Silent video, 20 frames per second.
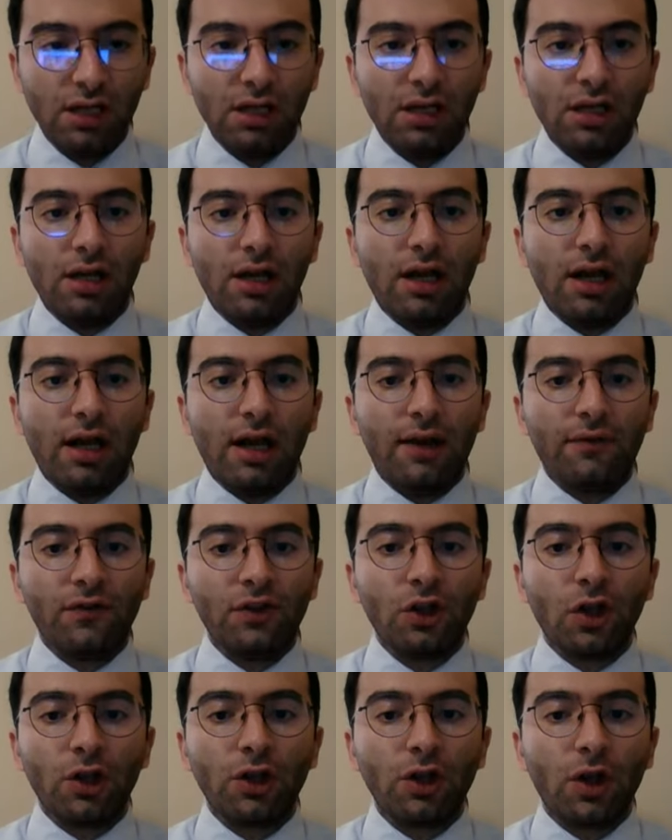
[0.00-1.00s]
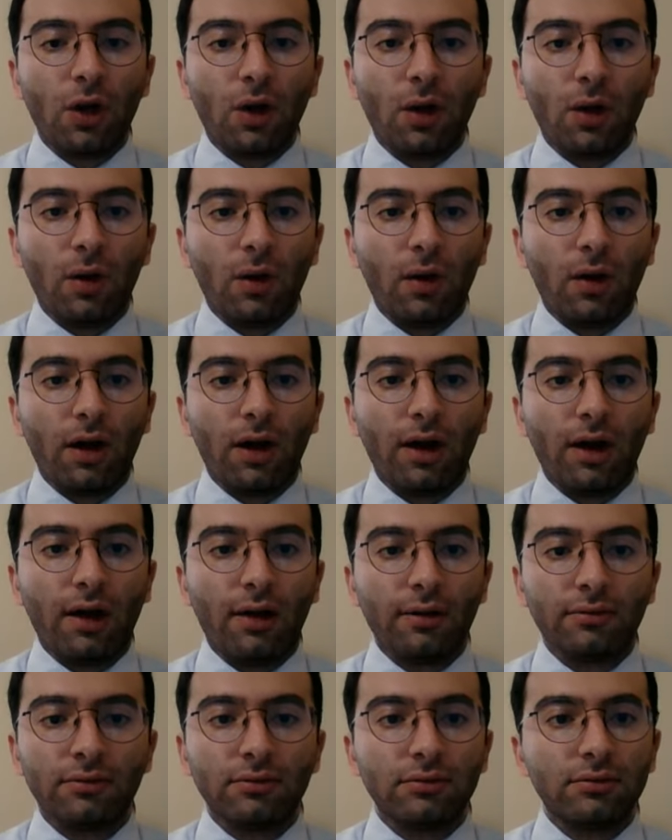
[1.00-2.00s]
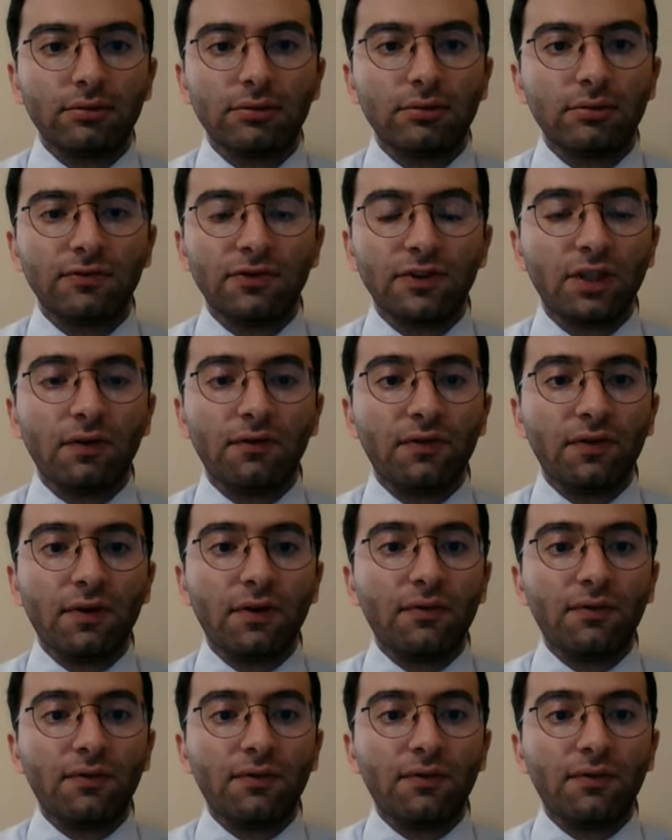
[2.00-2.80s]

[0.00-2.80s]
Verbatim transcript: Uh, we don't know. Uh, we, don't,